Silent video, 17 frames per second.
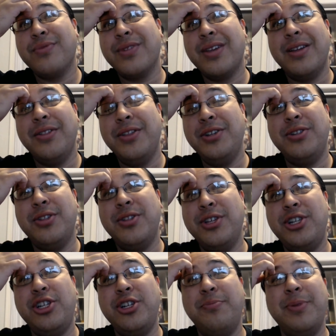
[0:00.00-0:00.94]

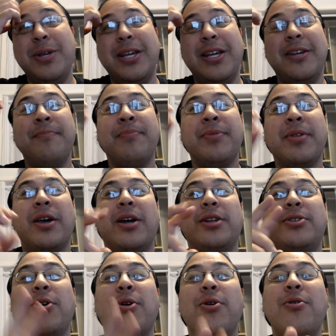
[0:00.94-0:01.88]
This should be a
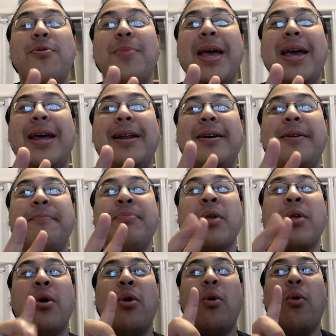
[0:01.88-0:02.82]
2 mana
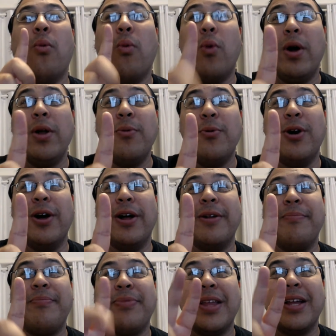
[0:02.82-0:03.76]

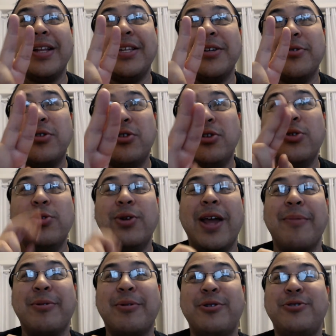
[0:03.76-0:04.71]
1/1 that deals 2
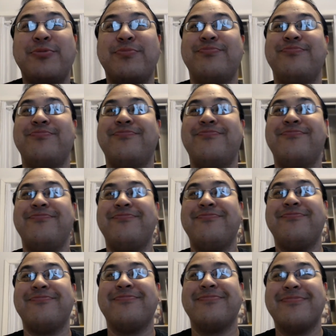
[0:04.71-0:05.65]
damage.
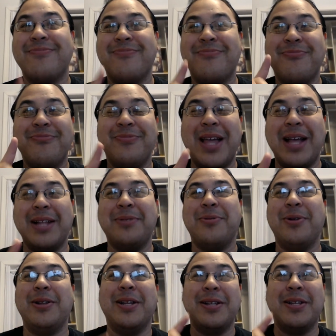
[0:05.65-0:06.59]
That's
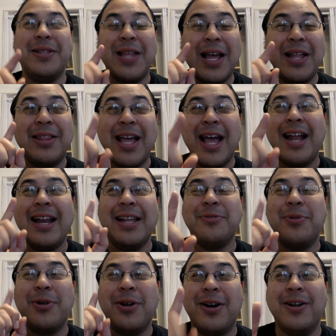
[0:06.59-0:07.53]
what it needs. That
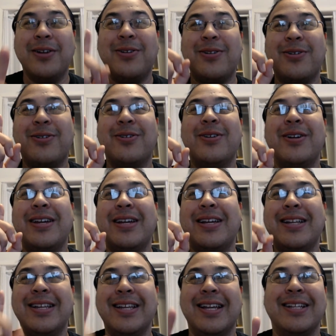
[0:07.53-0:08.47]
is what Hunter
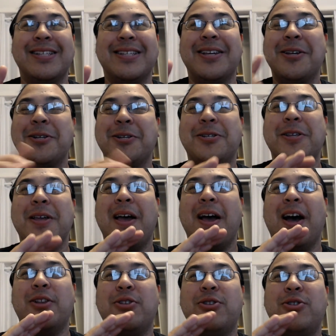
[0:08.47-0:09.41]
needs. Just
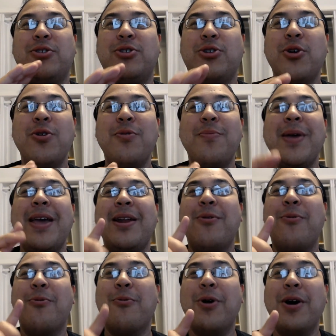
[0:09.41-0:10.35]
a 2
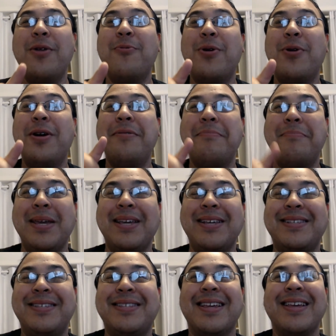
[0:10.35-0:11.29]
mana 1/1
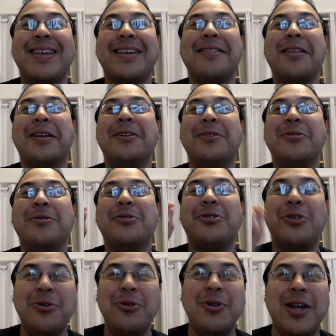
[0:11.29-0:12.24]
beast that deals
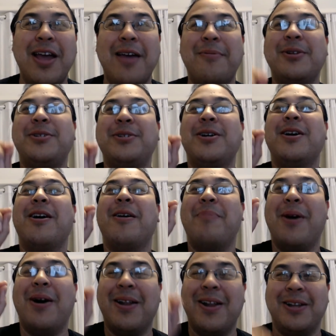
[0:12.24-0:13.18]
2 damage
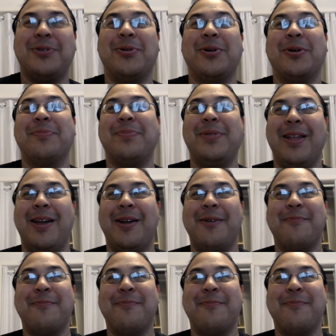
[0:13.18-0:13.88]
upon entering play.